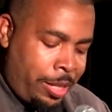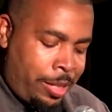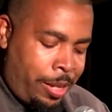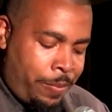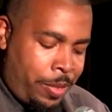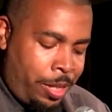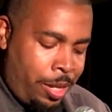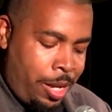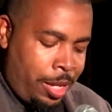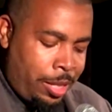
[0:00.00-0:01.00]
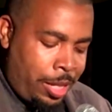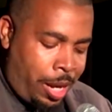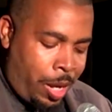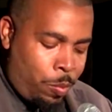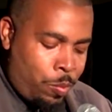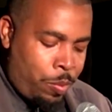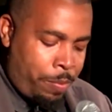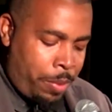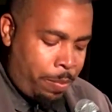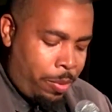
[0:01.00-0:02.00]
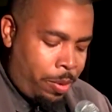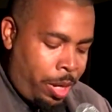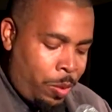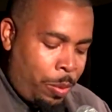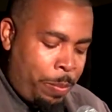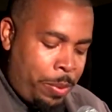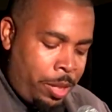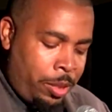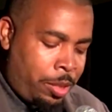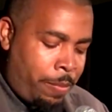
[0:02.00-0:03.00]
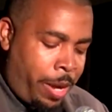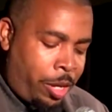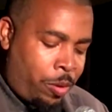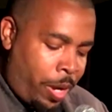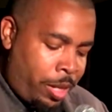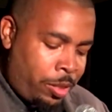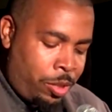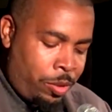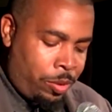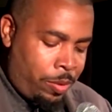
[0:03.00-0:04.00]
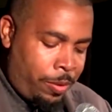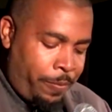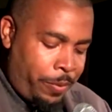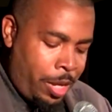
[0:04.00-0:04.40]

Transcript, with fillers: something that I will remember and repeat to my grandchildren